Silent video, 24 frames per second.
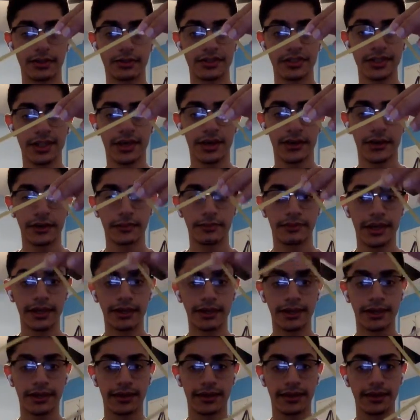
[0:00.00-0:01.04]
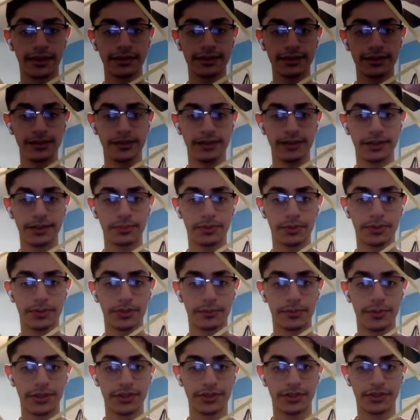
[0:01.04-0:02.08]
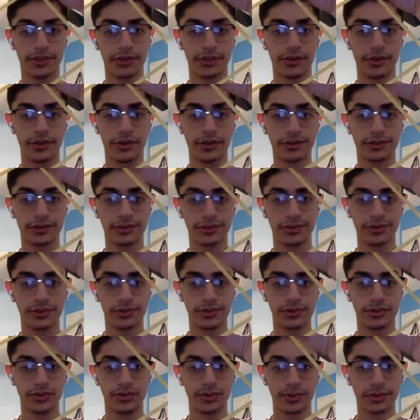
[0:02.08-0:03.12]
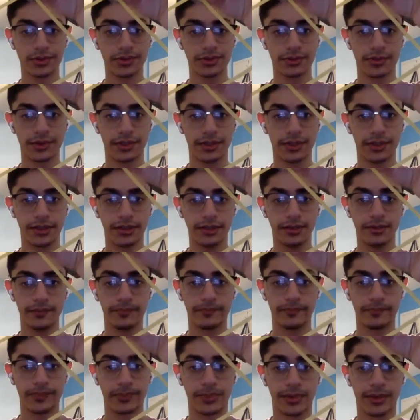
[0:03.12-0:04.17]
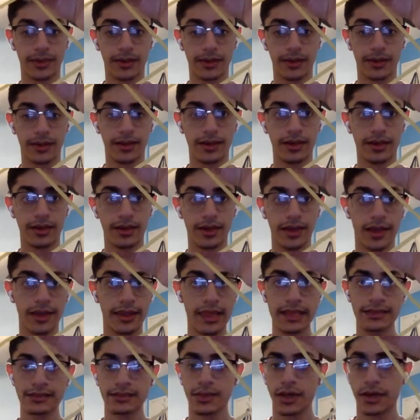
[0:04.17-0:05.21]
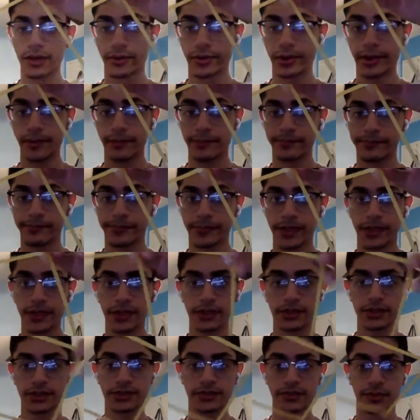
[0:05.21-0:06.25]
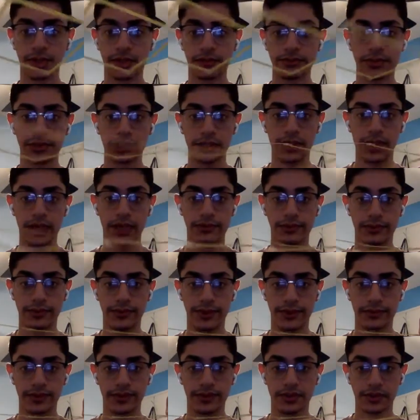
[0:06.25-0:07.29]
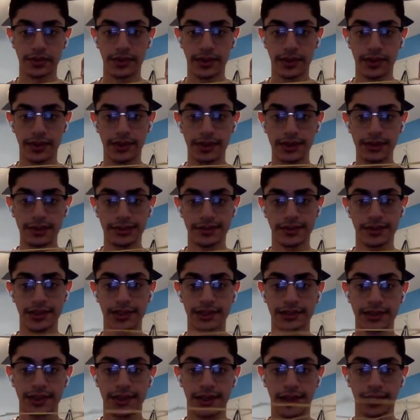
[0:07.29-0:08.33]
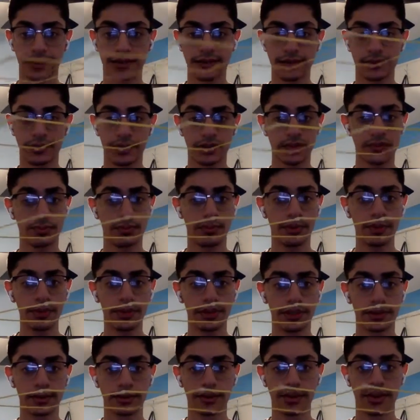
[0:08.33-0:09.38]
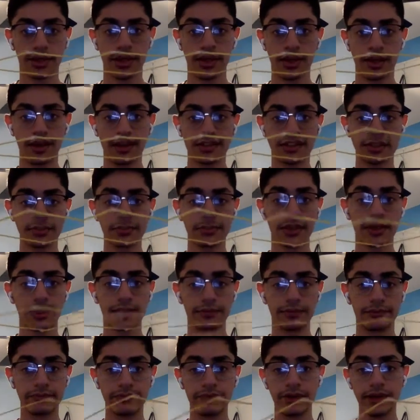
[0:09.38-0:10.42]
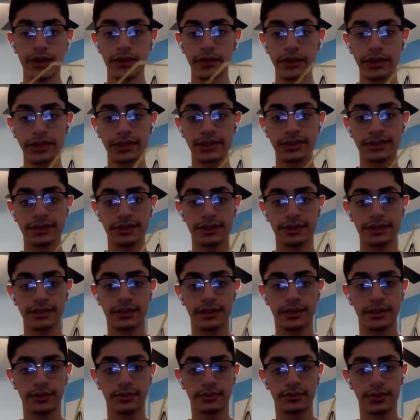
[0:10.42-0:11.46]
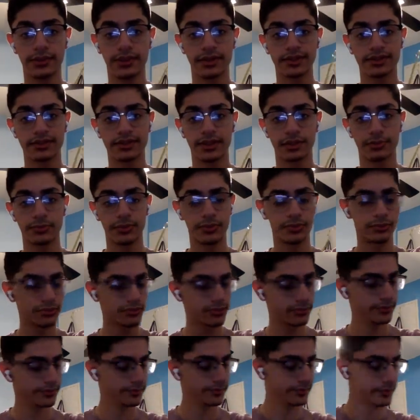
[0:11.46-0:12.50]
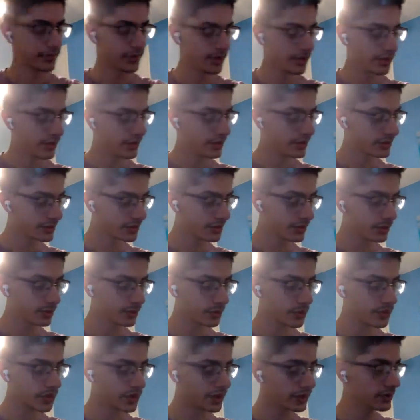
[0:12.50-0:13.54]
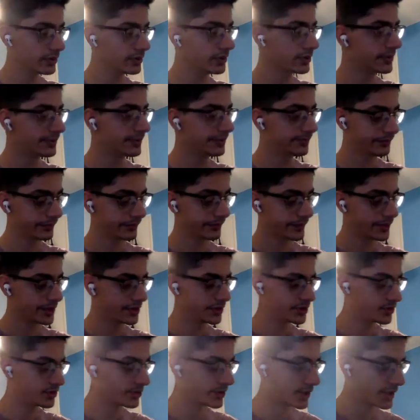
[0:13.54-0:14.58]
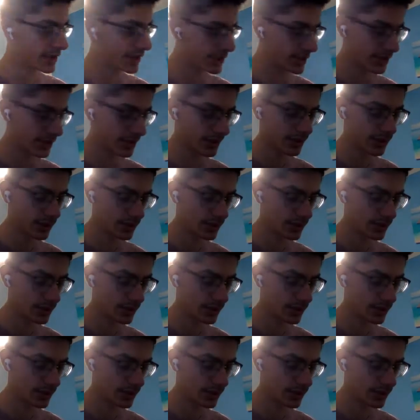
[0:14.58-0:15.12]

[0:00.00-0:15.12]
you see how I bend like this is putting pressure on these 2 joints right here. And that's not great, because whenever you have a foundation like this, let's say like something's pulling, it's gonna make it very easy for this to move. So what you can do is you can